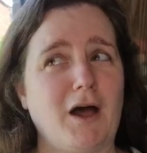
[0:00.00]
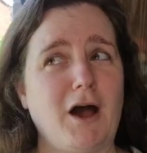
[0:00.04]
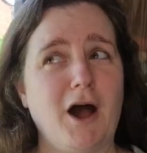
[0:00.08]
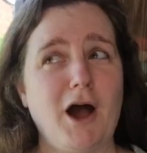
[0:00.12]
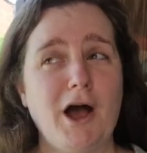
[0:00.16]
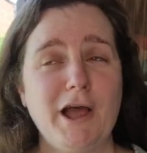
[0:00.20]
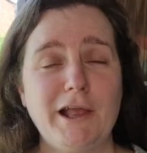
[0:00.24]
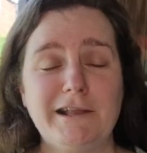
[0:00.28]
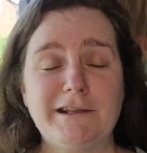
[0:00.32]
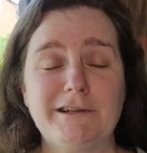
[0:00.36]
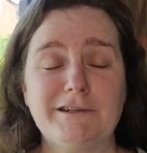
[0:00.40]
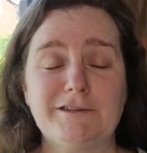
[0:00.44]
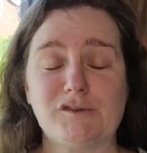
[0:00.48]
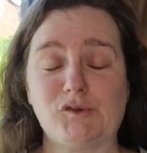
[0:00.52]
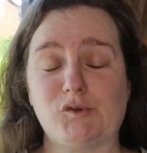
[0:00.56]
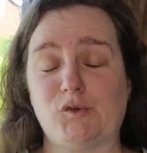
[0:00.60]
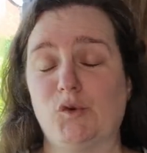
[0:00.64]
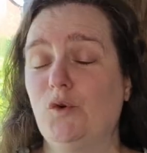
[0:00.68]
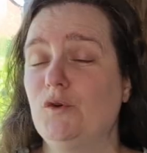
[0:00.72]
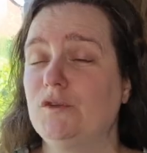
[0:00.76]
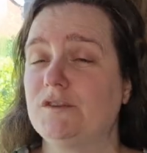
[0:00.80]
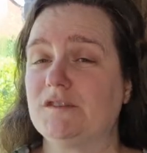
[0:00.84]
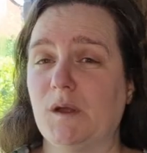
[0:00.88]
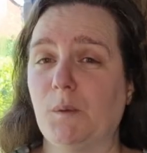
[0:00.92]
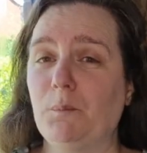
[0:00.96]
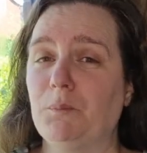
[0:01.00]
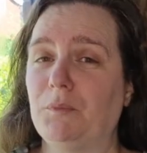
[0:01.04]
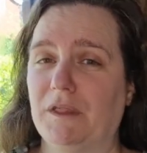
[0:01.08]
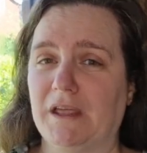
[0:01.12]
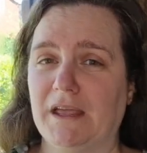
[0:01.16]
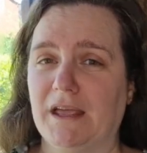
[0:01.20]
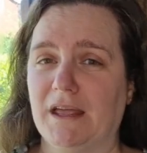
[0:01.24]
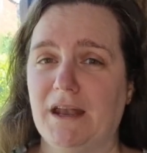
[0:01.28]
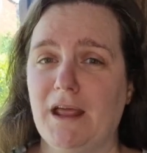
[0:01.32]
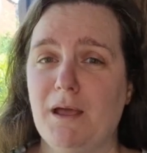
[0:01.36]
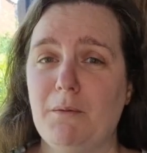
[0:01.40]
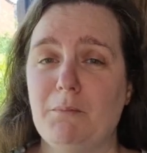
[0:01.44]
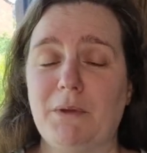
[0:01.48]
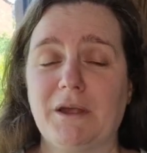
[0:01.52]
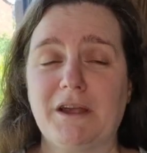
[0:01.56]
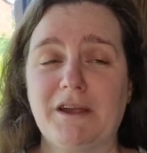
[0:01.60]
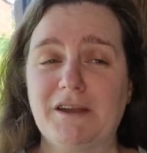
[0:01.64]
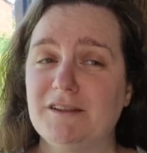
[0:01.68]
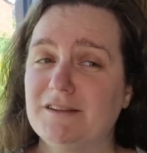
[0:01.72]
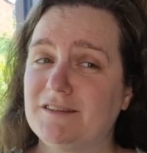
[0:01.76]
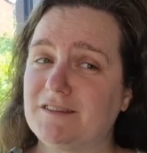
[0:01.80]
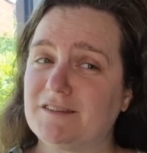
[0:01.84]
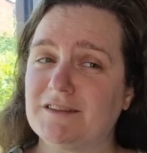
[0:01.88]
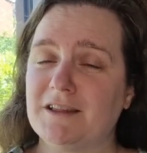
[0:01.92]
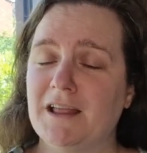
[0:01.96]
I saw something in it
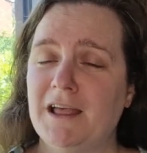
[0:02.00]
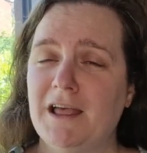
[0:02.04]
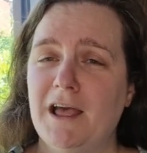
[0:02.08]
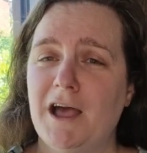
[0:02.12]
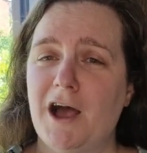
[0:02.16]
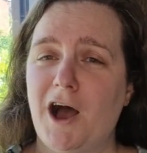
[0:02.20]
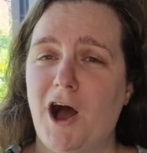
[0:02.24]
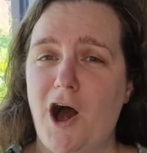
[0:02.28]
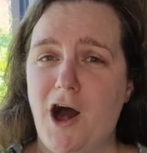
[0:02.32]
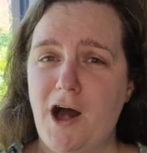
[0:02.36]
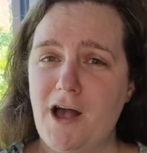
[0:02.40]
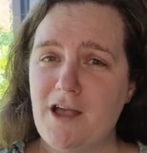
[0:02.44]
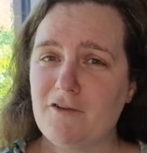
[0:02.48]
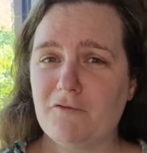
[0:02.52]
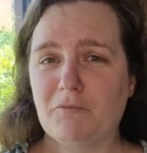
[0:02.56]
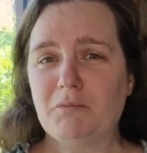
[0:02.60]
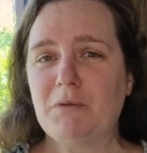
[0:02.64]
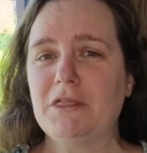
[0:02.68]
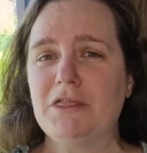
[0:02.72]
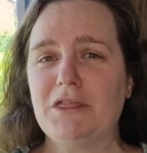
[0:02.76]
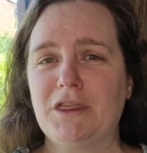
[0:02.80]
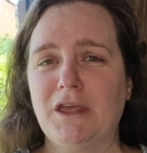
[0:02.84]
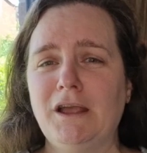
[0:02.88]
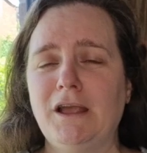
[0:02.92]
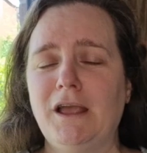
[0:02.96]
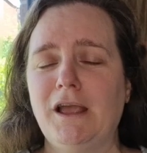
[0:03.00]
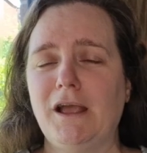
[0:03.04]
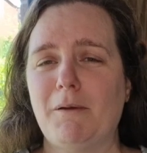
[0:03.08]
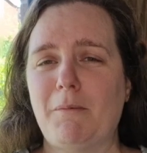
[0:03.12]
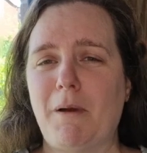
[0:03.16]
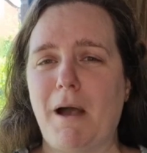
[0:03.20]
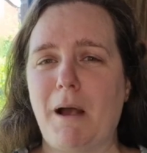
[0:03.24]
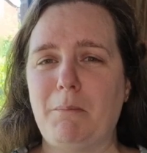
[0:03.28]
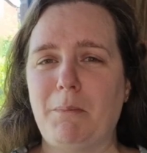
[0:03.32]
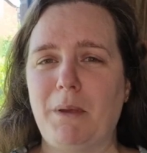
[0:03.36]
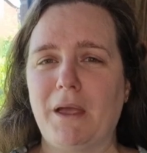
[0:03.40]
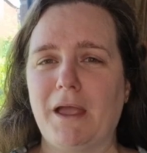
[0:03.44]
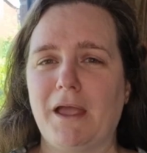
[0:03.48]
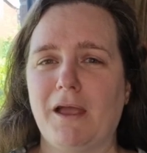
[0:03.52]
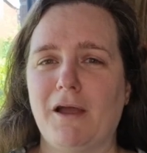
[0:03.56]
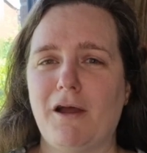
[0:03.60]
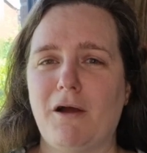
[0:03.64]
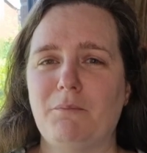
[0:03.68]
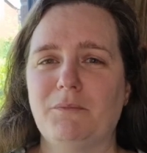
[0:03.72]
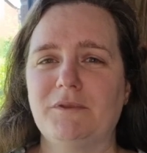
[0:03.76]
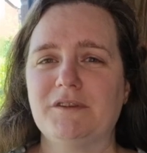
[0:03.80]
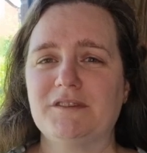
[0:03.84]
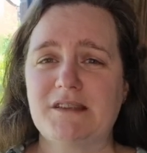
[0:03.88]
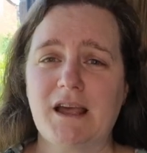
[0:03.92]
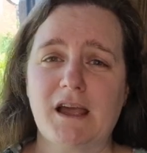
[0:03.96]
because I have been thinking about picking
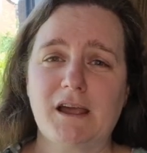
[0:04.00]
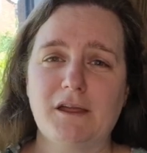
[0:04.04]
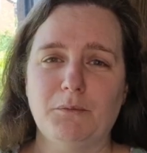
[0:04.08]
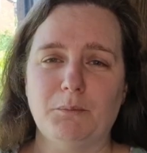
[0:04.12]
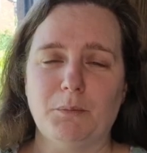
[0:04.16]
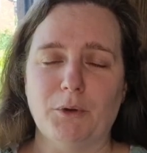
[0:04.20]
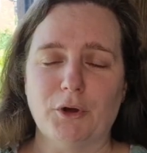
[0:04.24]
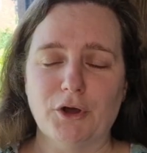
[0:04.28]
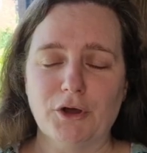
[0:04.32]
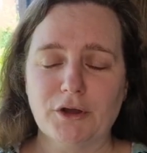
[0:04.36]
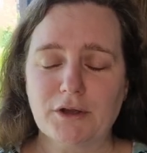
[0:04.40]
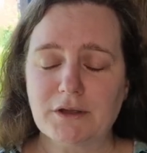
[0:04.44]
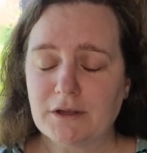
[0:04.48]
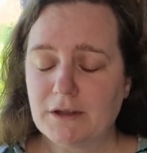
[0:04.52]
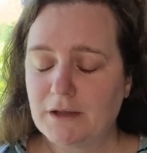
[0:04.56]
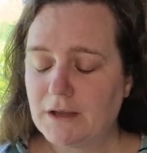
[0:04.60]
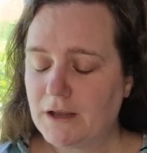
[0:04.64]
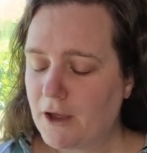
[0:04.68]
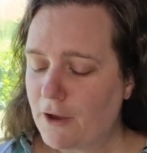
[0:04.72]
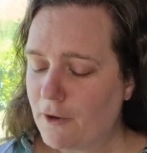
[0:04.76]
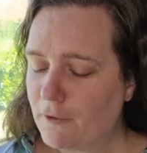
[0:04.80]
up the second book